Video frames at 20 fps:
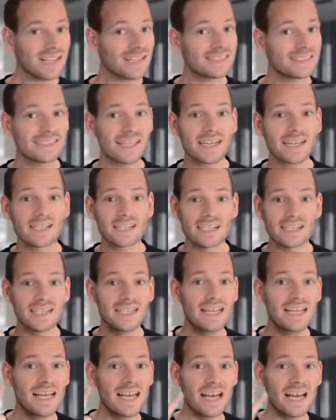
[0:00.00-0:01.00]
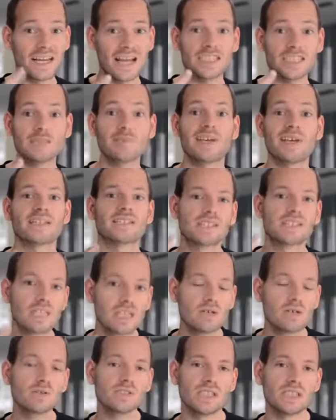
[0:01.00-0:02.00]
Secondly, it has to be
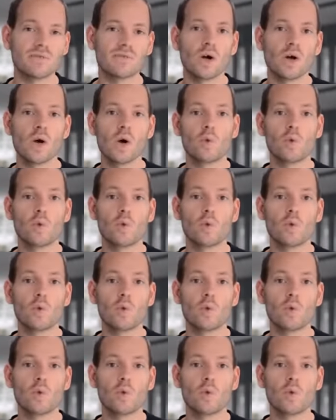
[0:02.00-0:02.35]
exclusive,